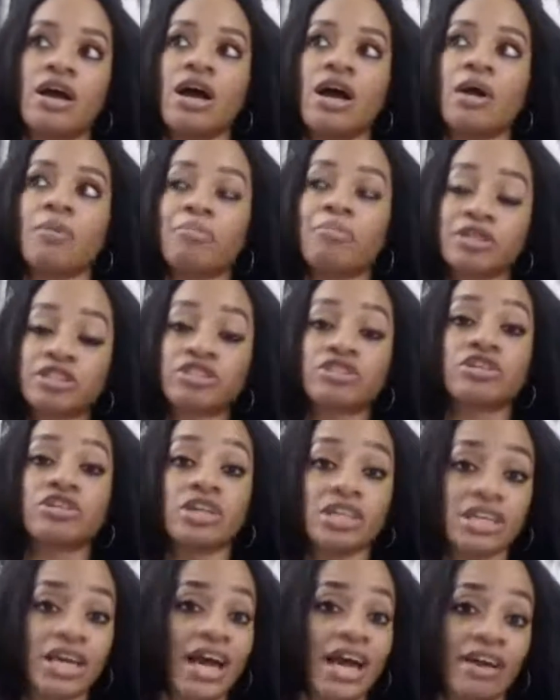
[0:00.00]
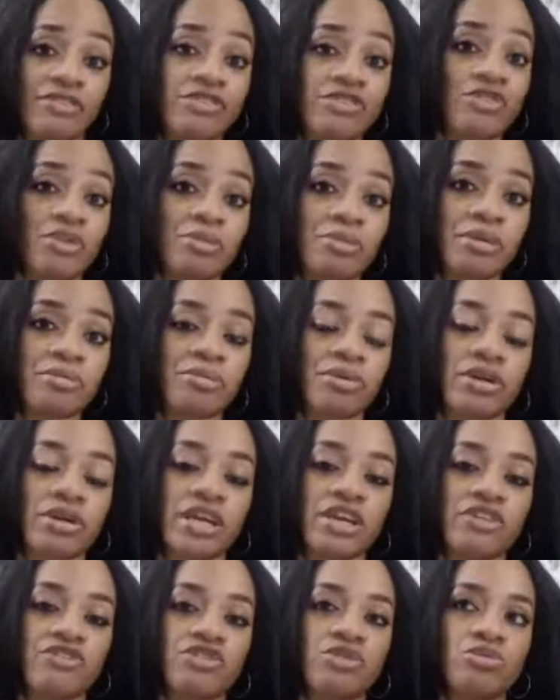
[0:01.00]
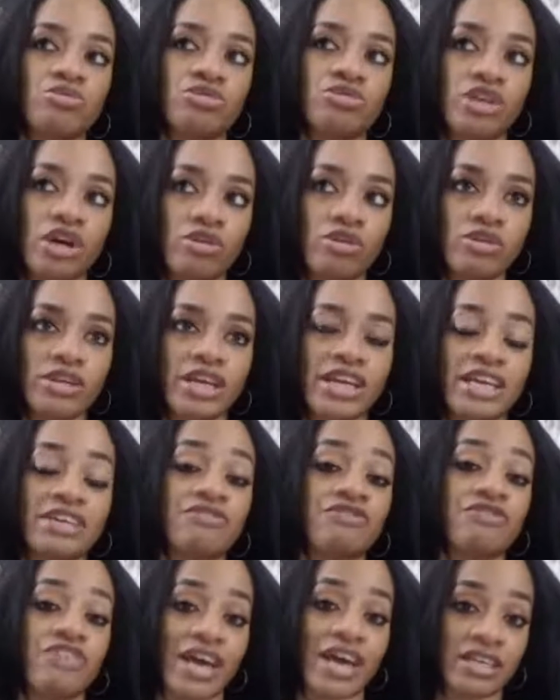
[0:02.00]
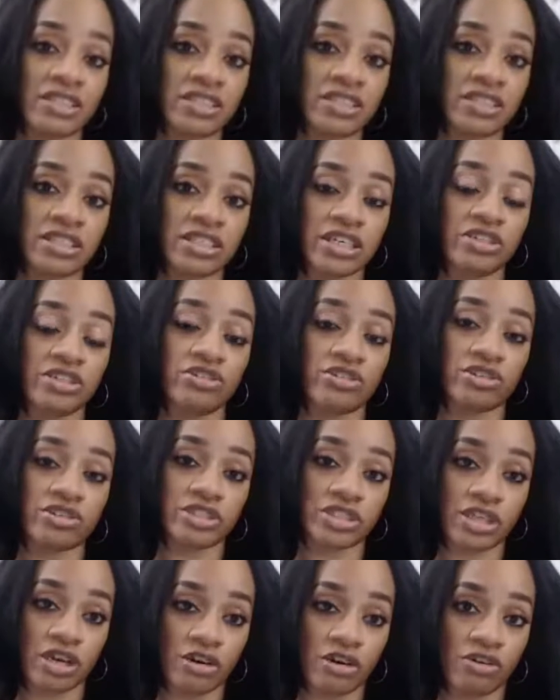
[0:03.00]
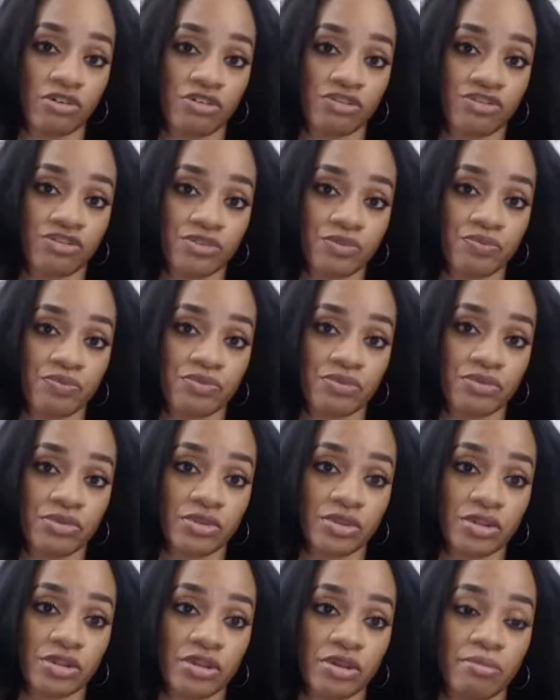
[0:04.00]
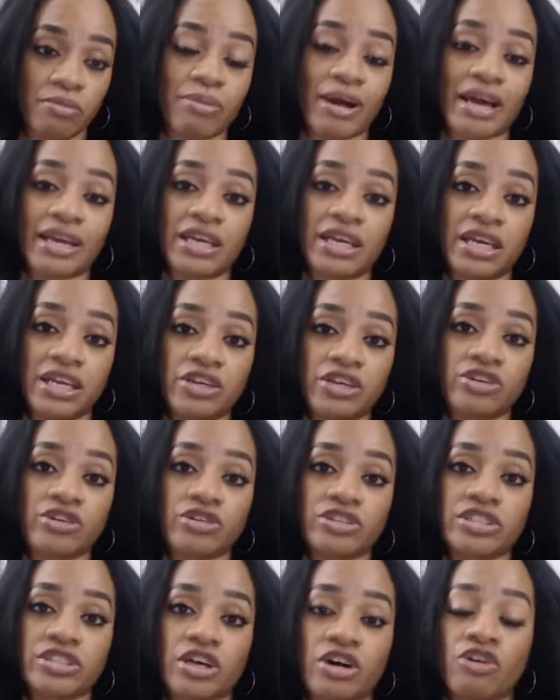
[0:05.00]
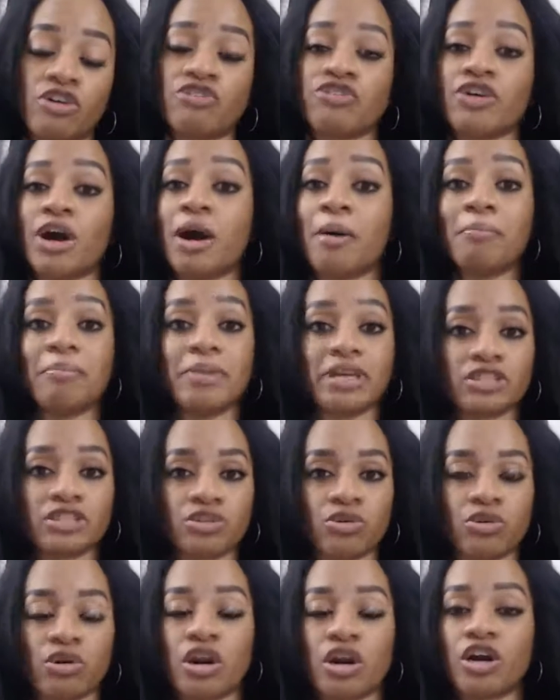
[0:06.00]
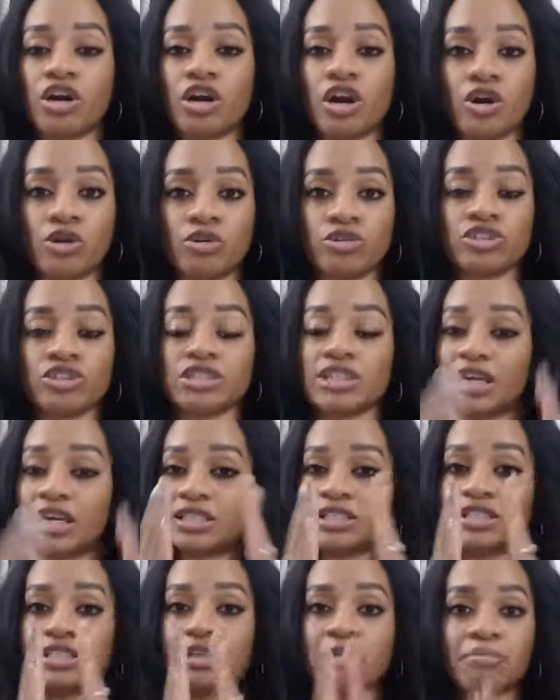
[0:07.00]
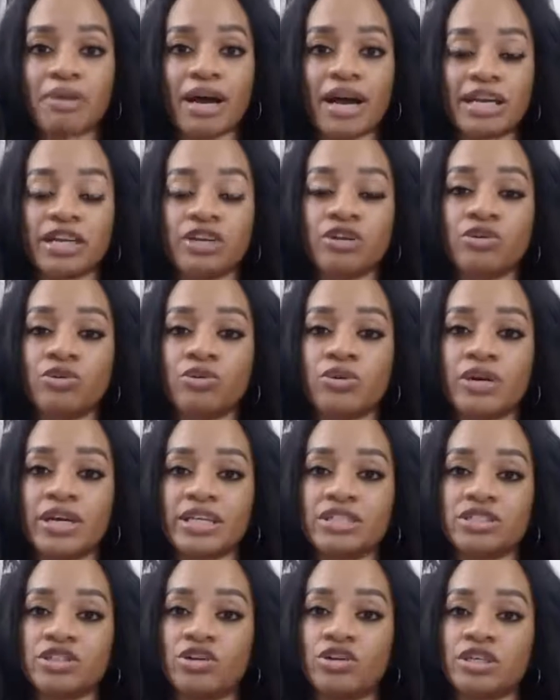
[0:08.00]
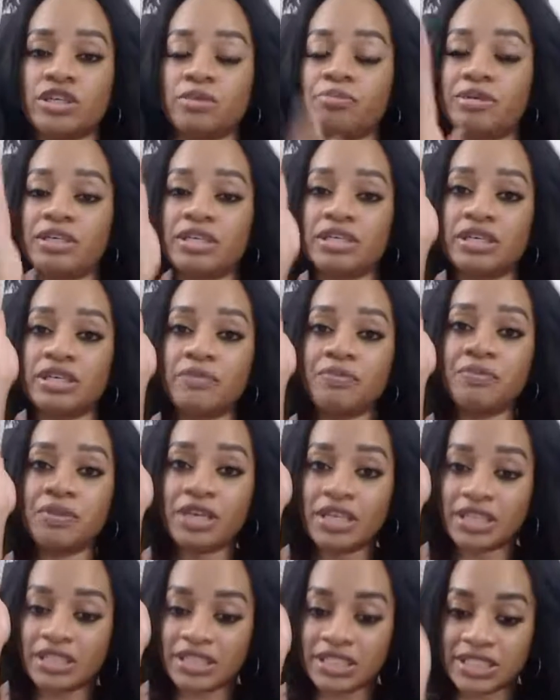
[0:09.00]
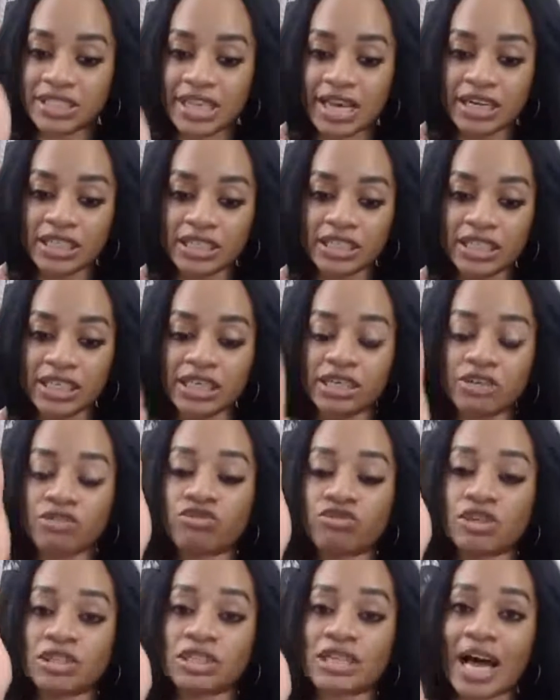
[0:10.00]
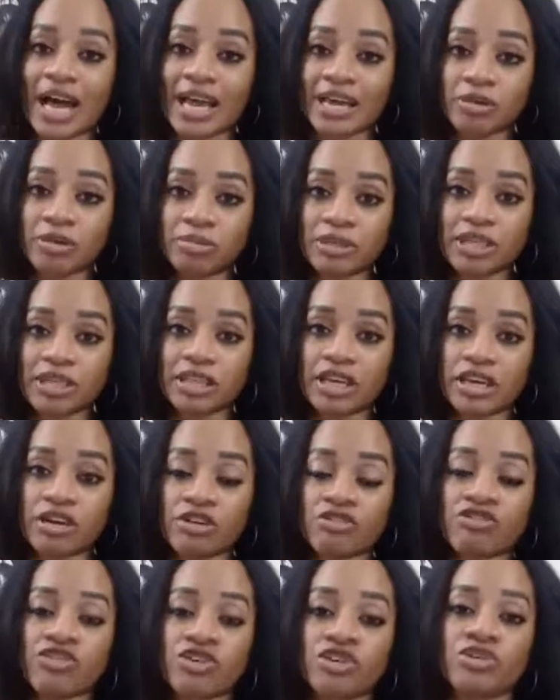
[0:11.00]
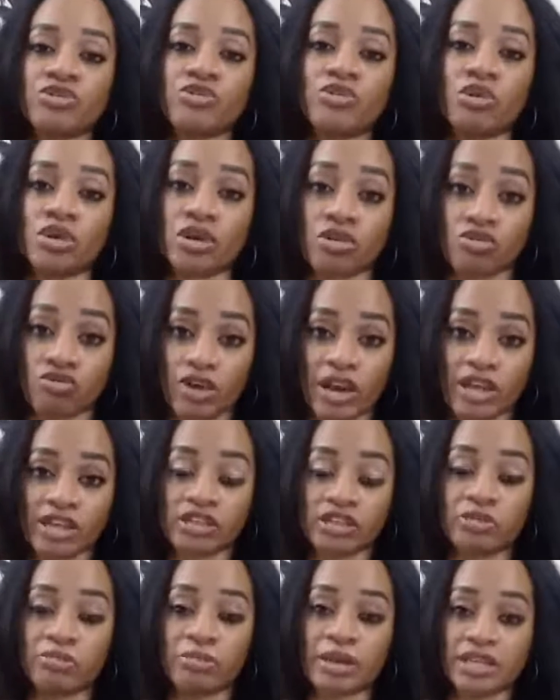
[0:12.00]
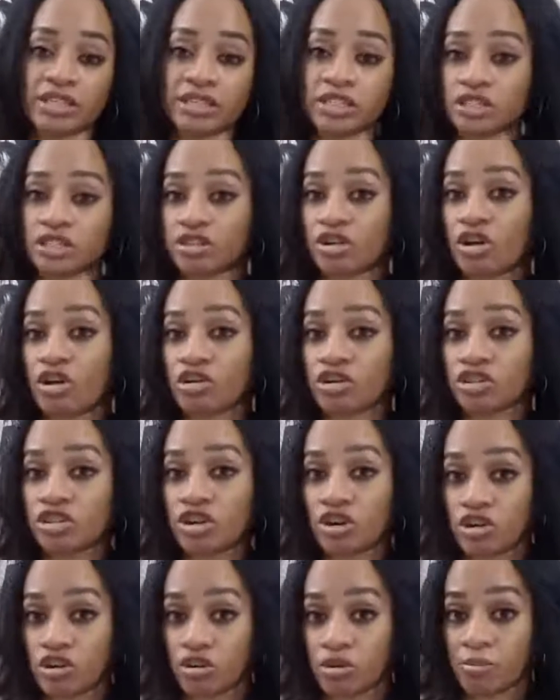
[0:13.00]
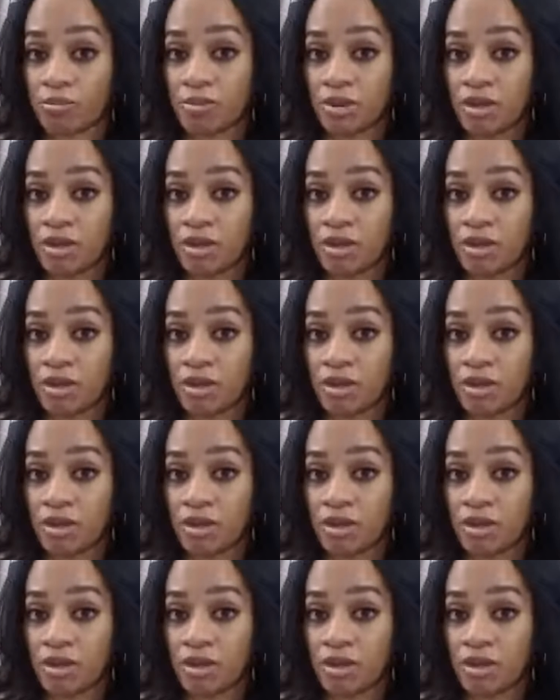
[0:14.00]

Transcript: But you're going to have to remember, if you don't invest in yourself by getting yourself a mentor, a coach, like somebody who is going to be steadily, reliably there for you on a regular basis, long term,